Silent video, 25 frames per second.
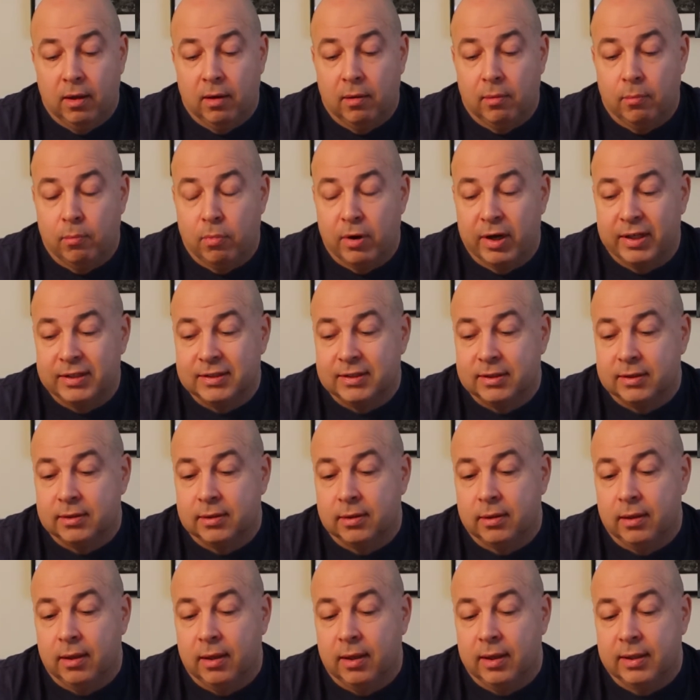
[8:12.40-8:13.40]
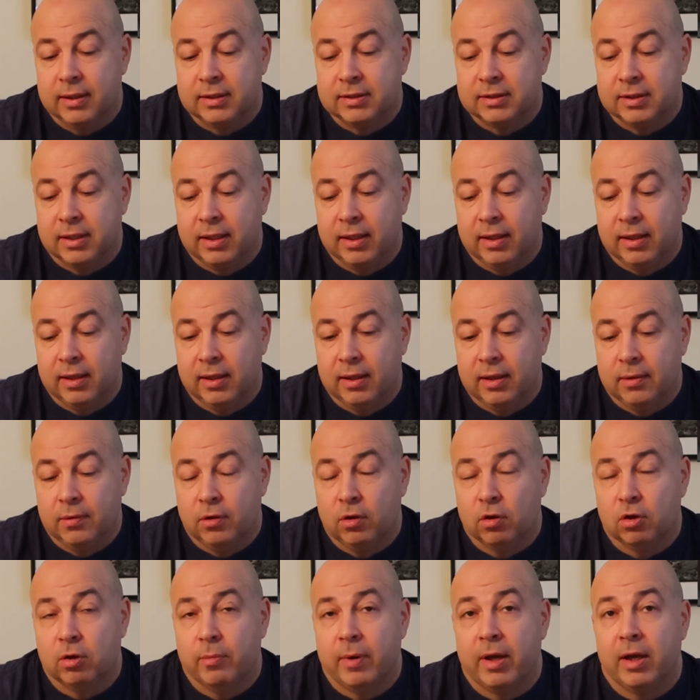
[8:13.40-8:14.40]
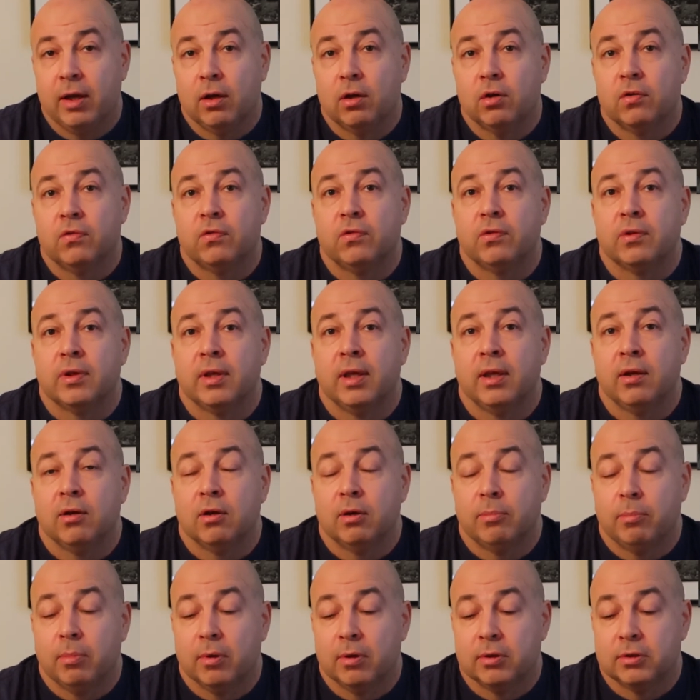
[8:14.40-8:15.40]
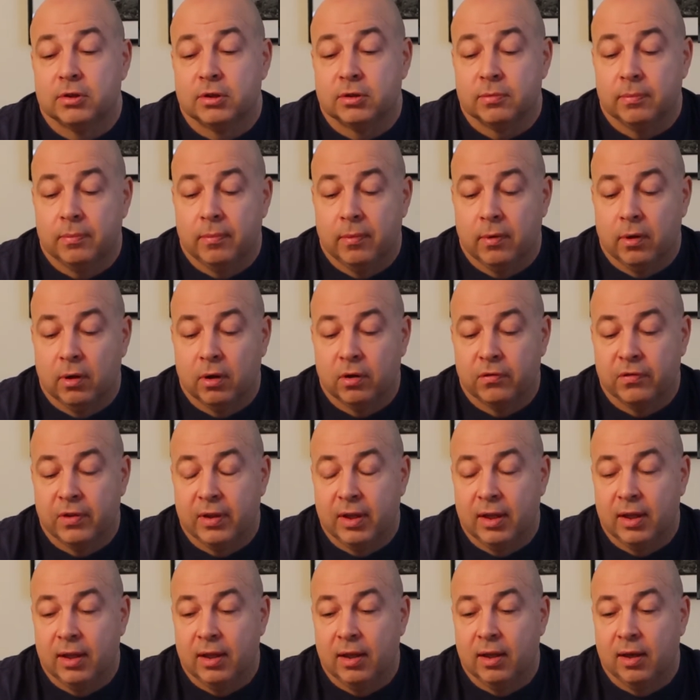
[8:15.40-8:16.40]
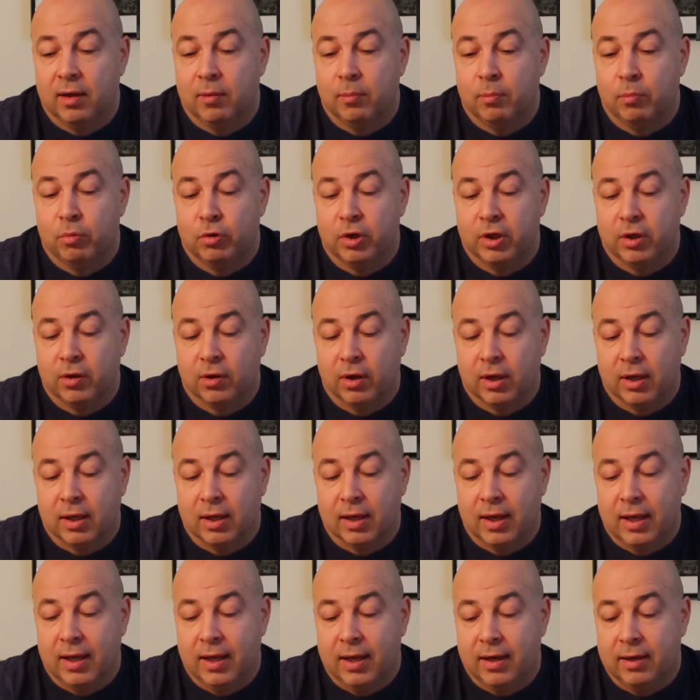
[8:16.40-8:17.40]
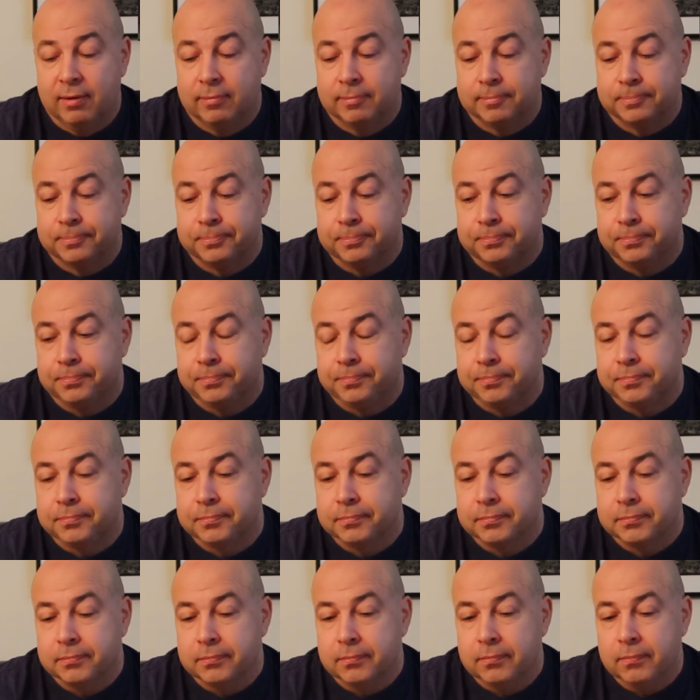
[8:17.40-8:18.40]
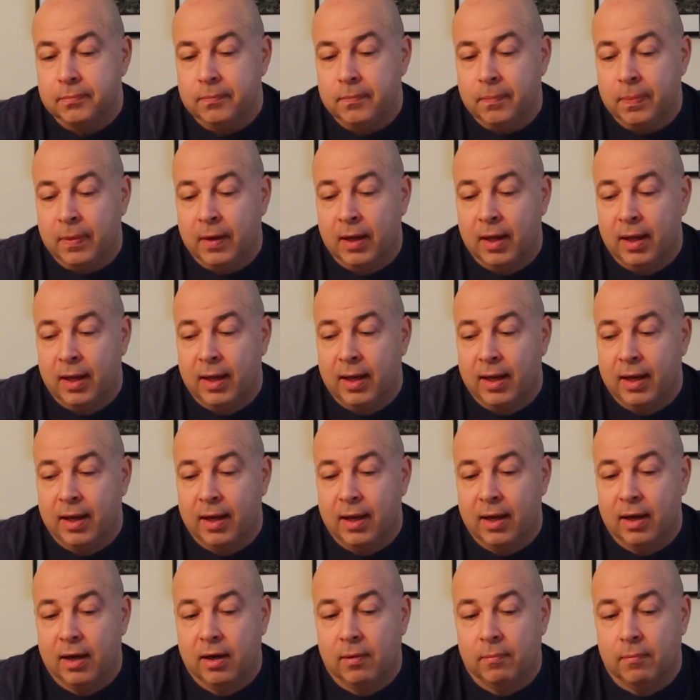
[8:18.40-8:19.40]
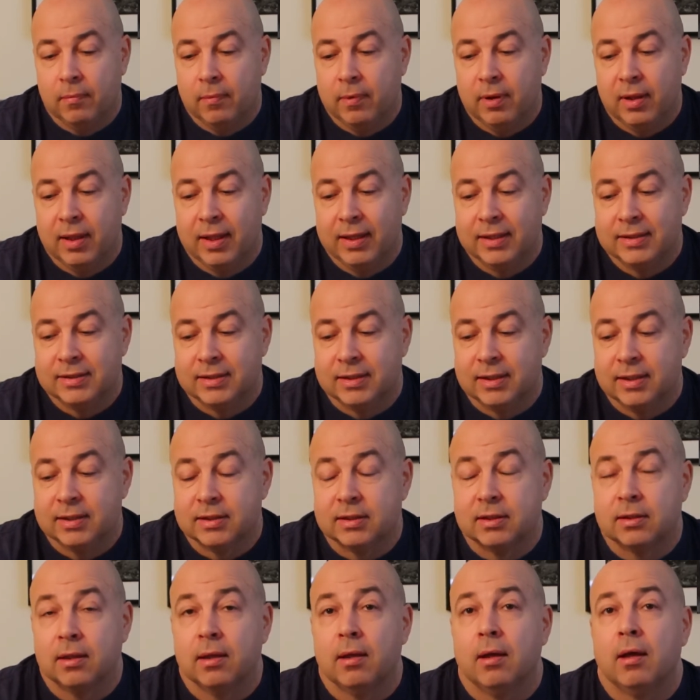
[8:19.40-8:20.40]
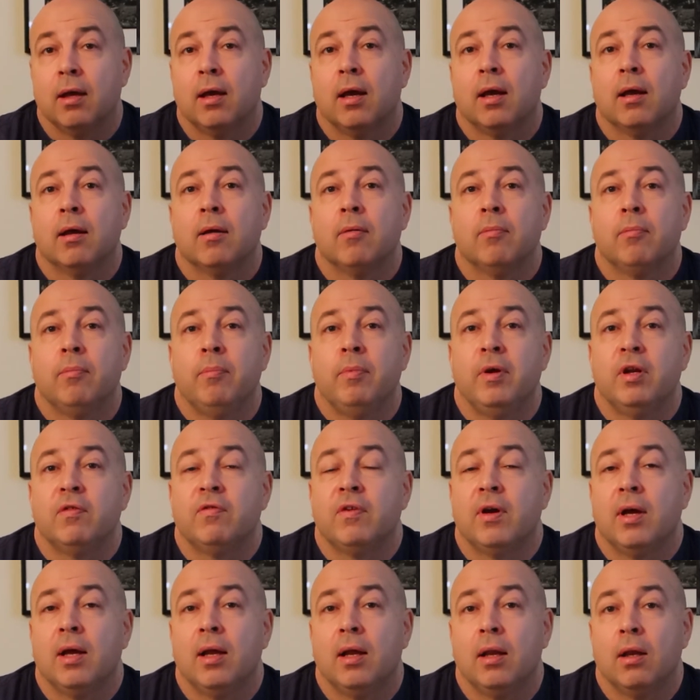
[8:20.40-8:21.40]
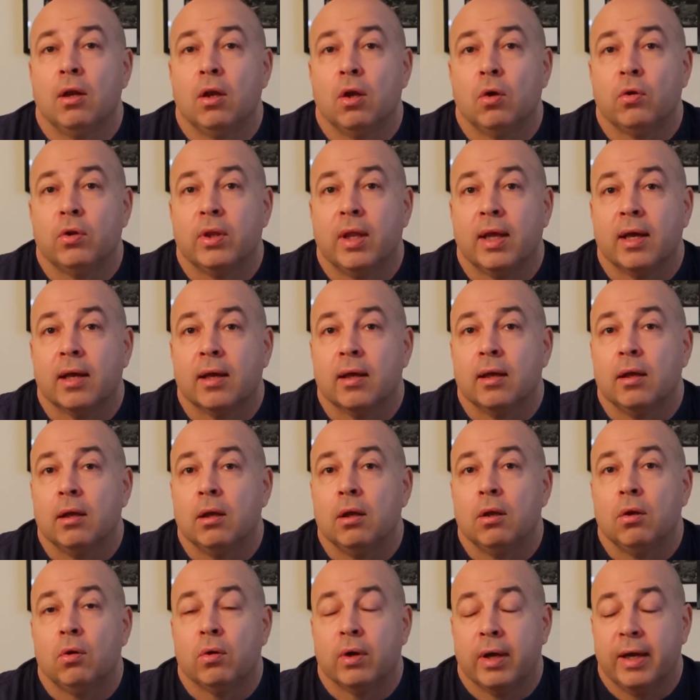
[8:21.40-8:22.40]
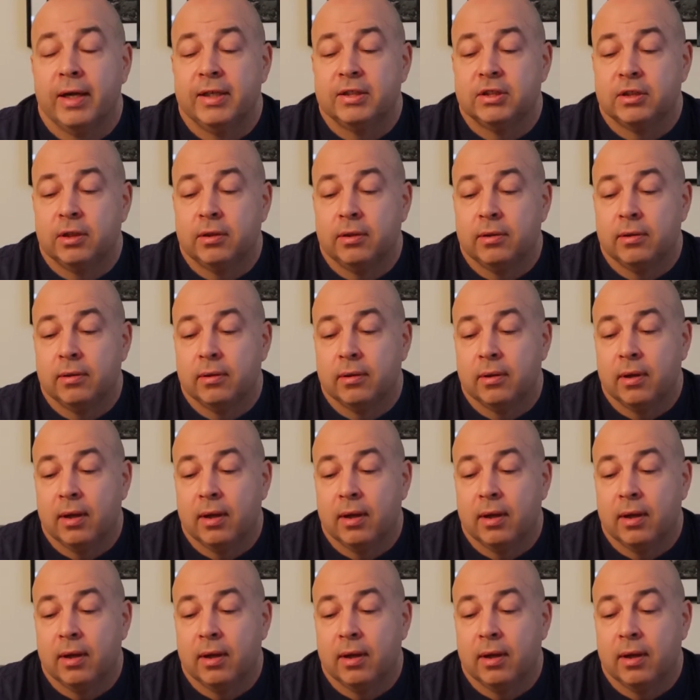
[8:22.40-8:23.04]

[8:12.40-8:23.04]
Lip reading: Brest is the domain of King Oppolus of the Brittonic clan, and this is a bit of a low-tech location